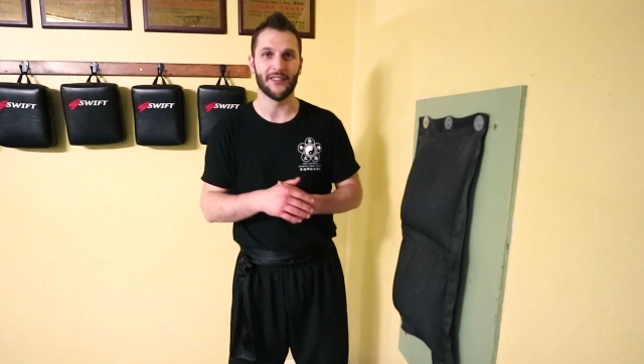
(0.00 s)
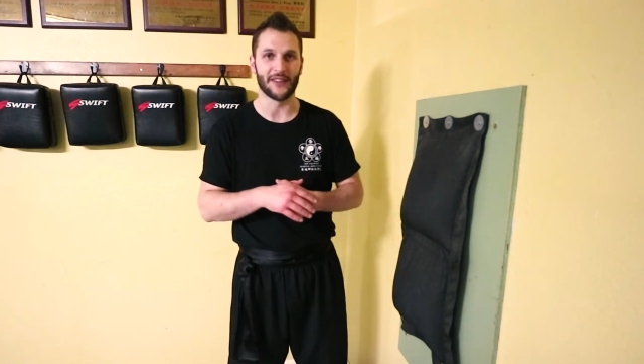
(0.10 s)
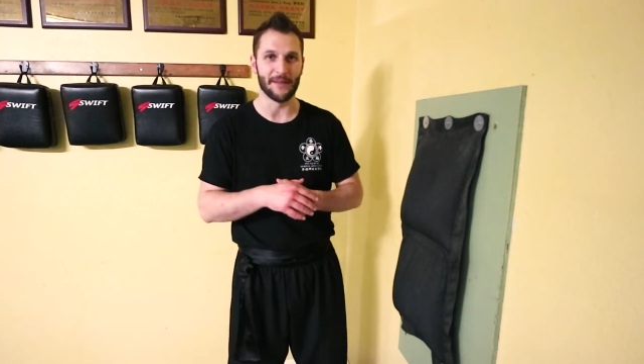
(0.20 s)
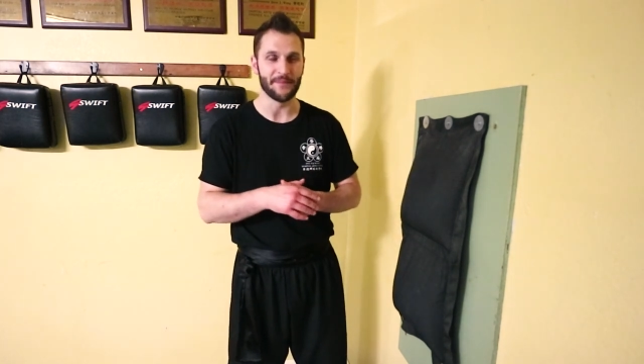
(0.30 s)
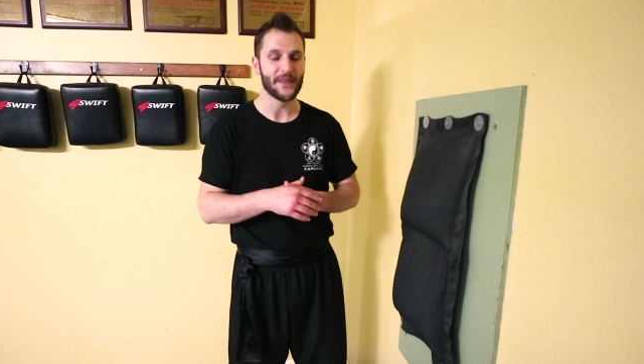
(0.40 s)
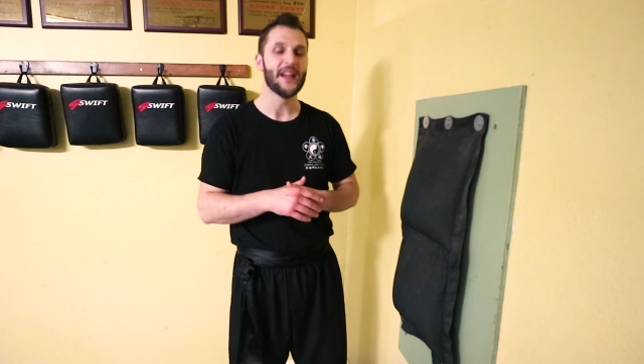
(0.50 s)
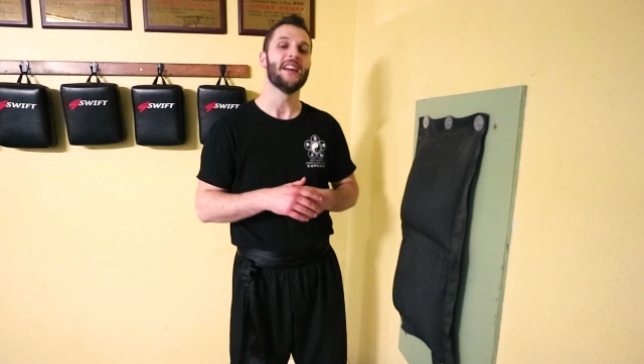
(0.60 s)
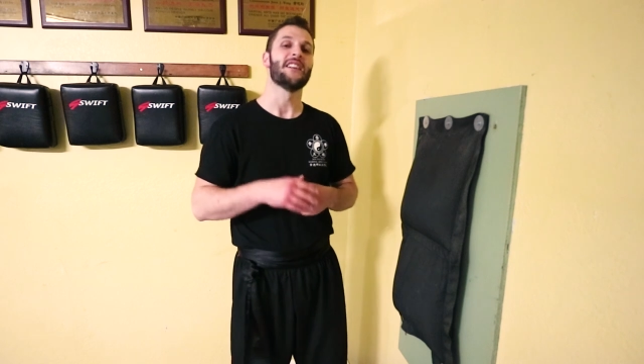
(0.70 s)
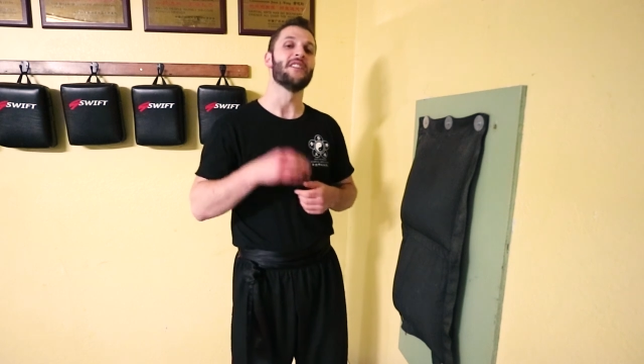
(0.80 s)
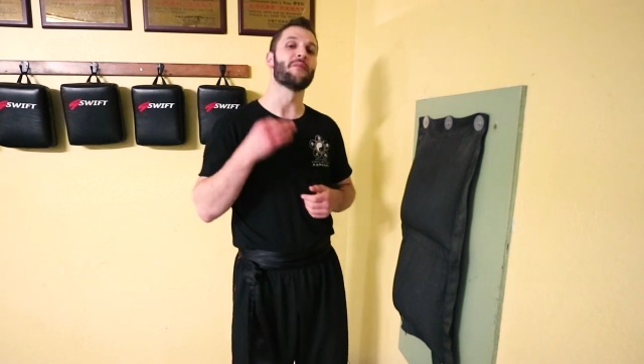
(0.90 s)
okay?
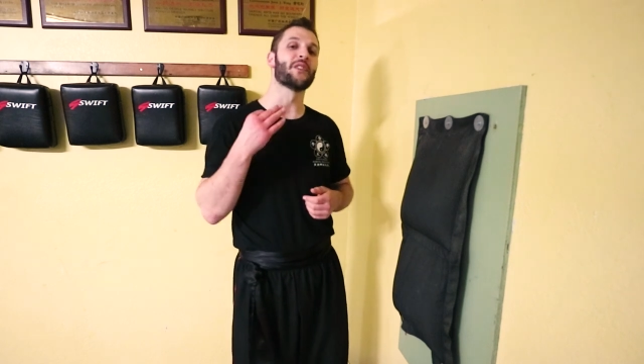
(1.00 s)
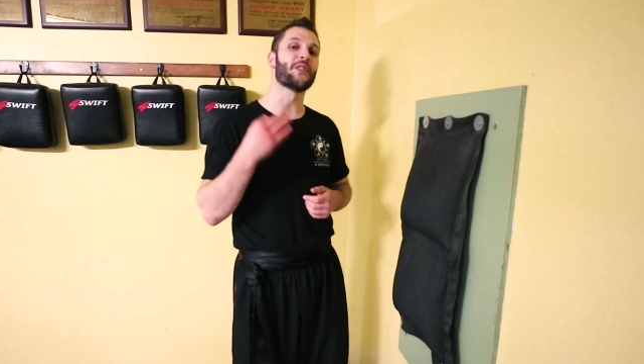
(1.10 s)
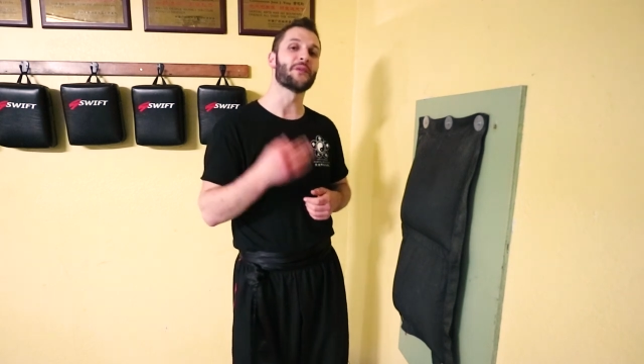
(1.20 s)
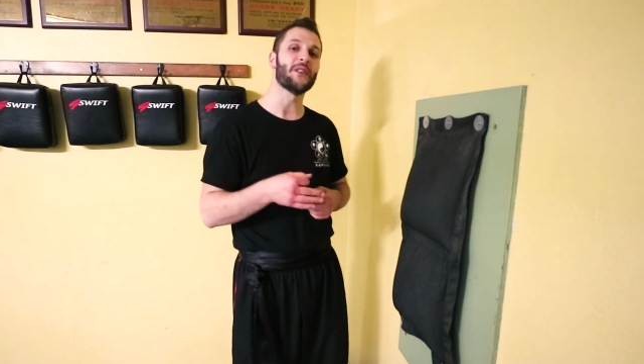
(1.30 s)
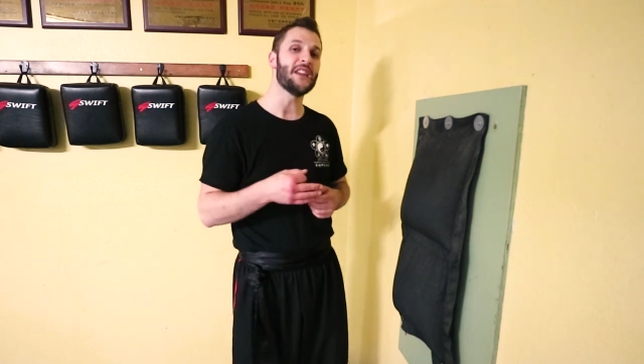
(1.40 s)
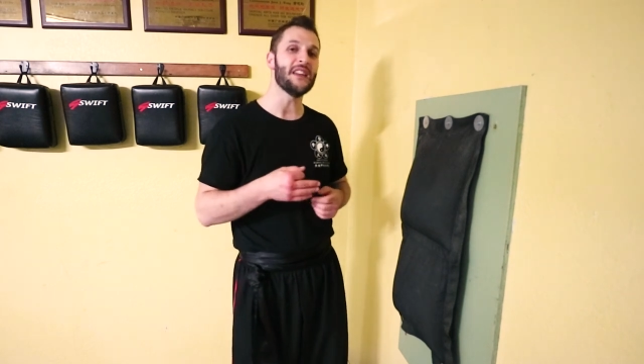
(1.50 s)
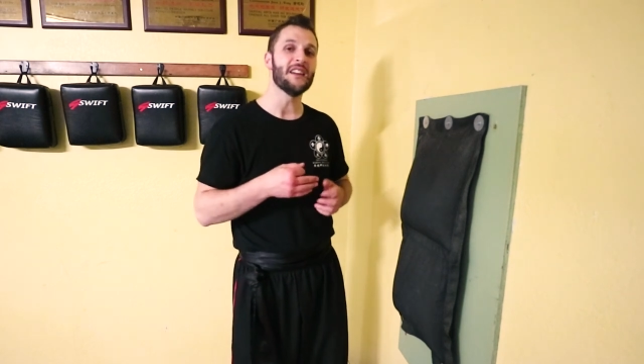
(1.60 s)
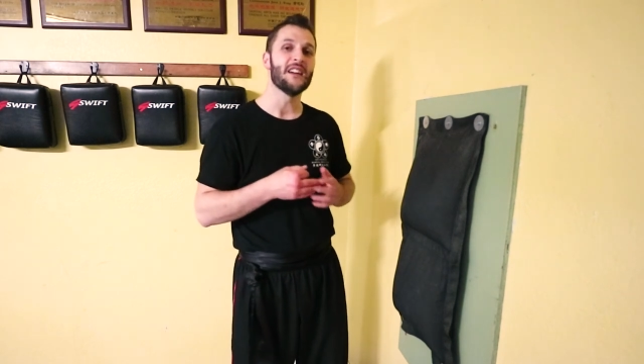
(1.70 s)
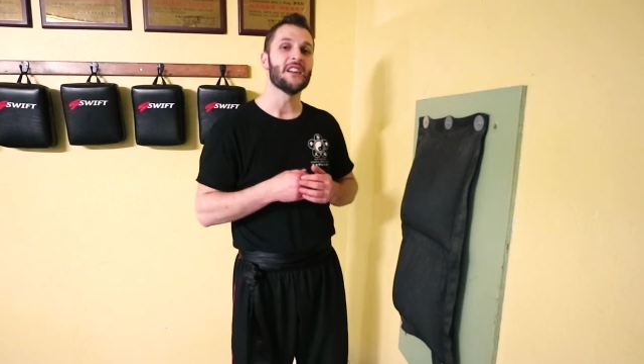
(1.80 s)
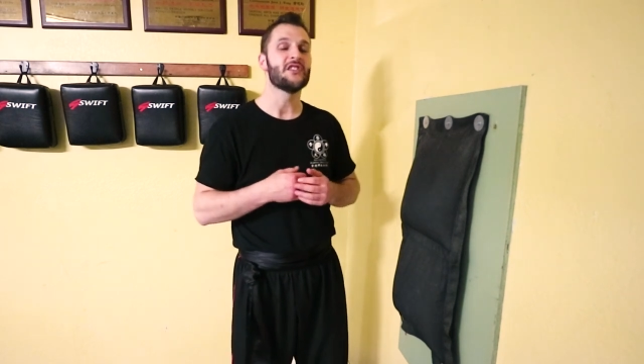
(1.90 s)
Number
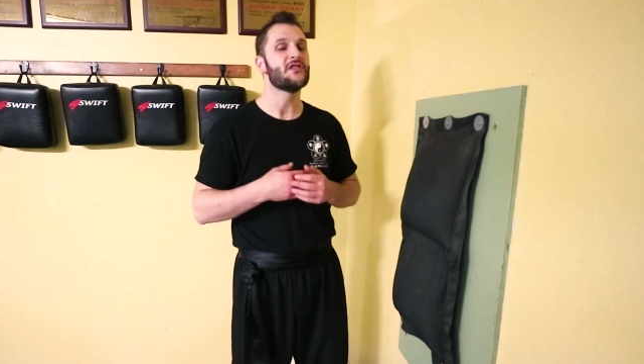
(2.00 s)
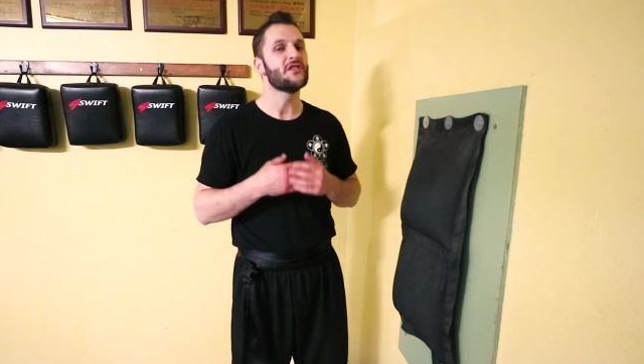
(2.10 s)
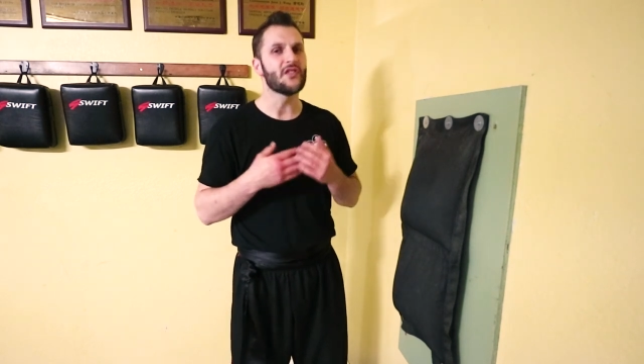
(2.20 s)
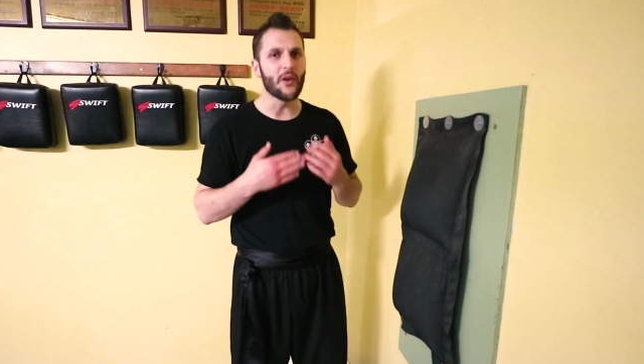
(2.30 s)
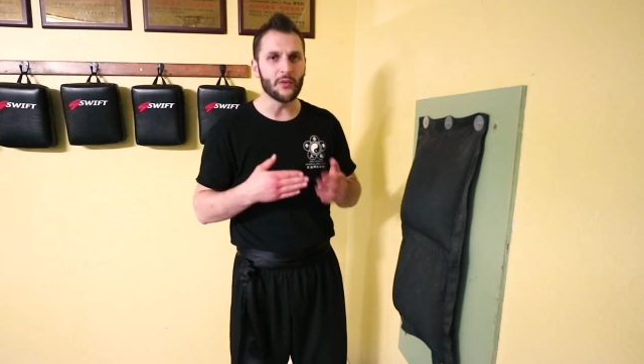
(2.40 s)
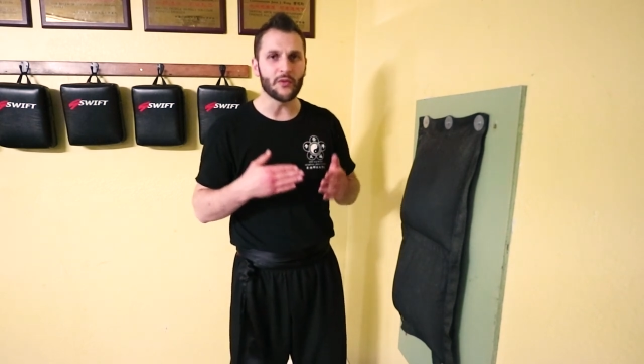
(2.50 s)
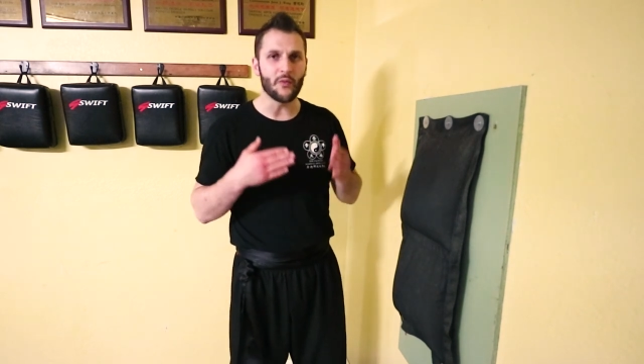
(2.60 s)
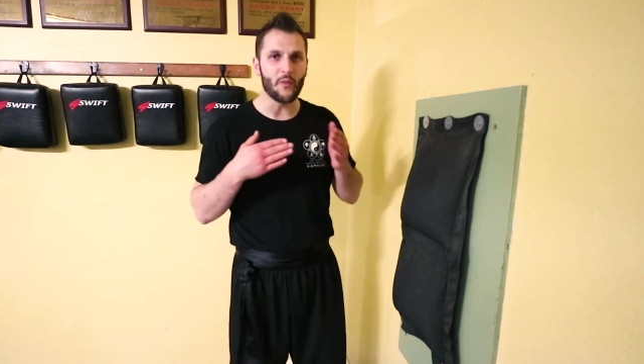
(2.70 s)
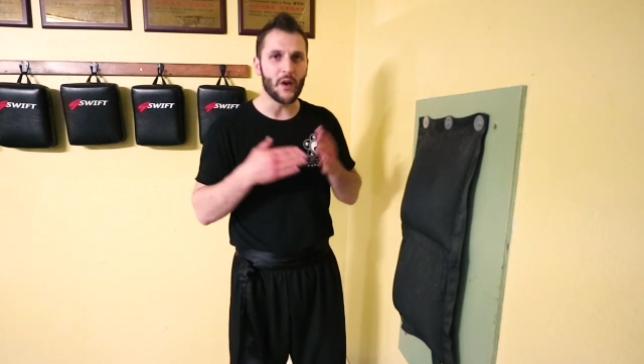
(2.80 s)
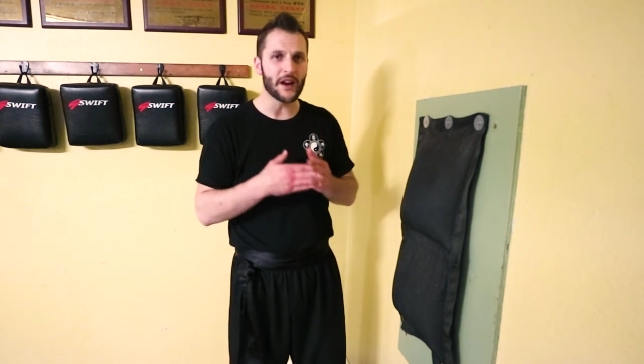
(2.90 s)
three, don't
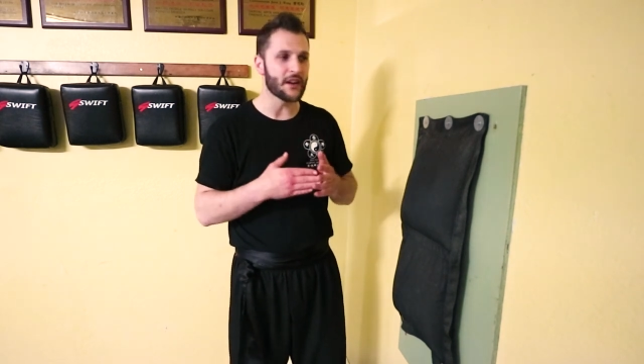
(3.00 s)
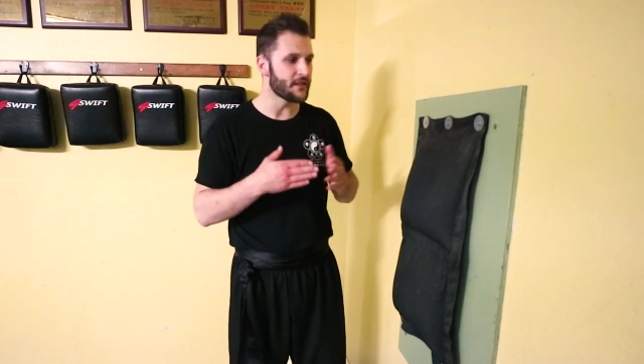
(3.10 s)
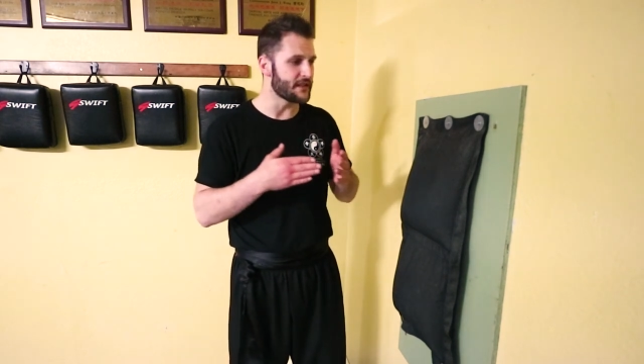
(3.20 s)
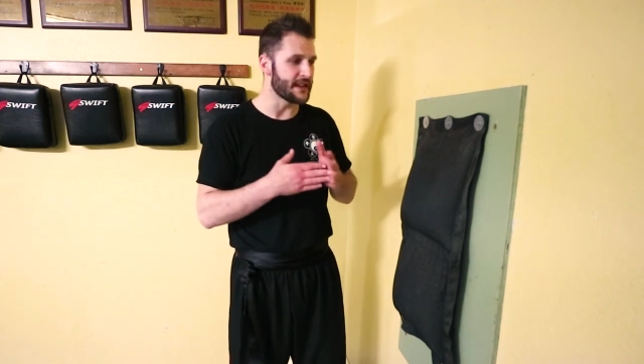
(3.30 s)
wear